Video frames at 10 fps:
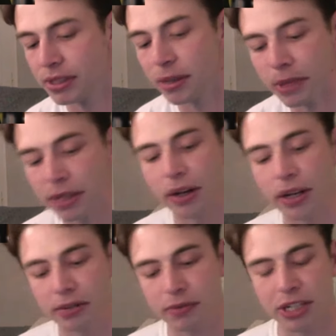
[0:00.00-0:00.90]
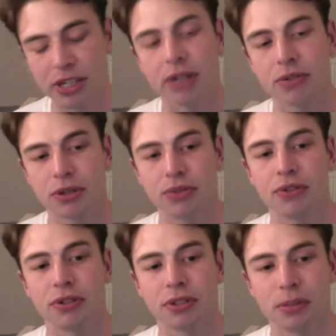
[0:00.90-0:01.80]
somebody that I'd reached out to
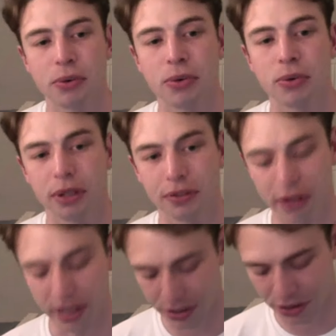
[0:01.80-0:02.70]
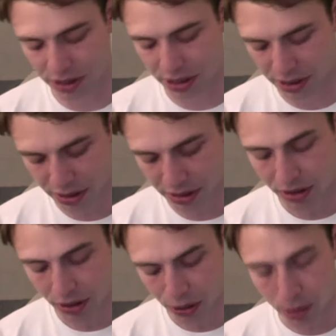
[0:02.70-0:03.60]
for support, like financially,
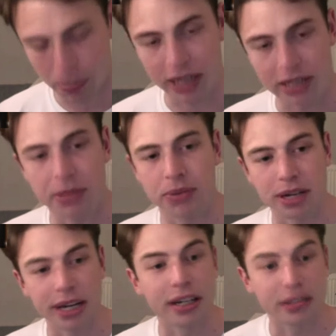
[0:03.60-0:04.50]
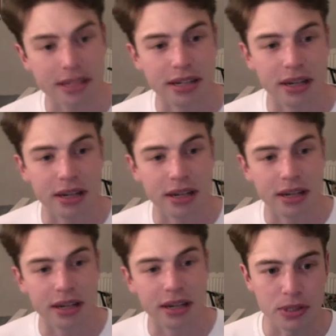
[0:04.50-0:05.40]
got back to me and was like, I understand
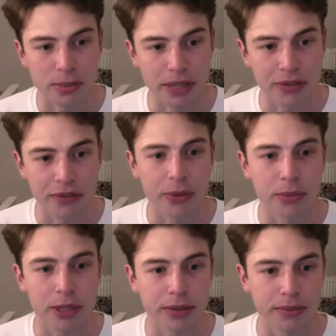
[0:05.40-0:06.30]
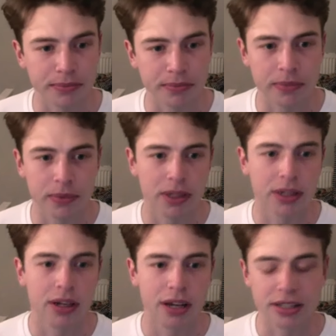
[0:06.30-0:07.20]
why you want to make the film now.
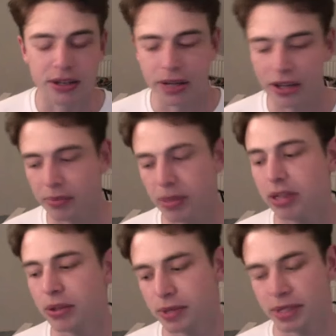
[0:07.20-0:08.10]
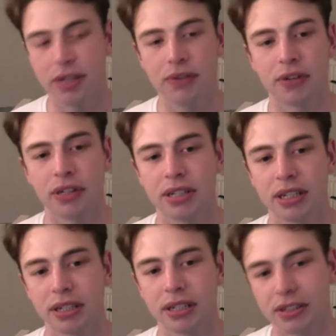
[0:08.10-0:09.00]
And so gave me a little seed
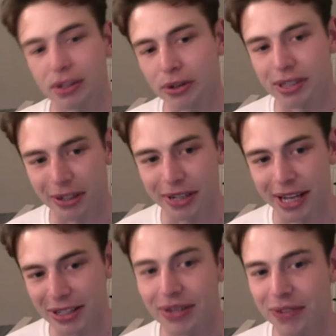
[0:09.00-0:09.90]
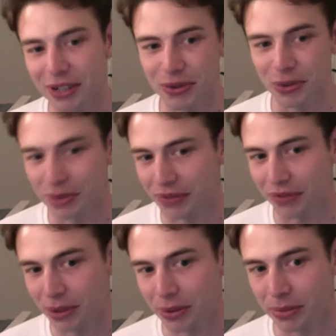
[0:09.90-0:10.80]
funding as long as I could get to the vigil and
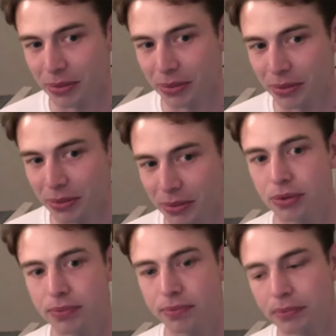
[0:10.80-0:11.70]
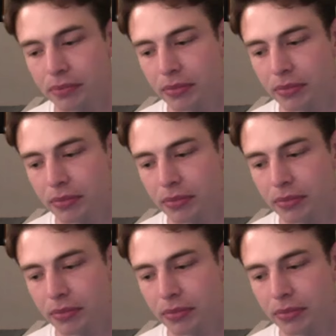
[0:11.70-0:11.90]
film at the vigil.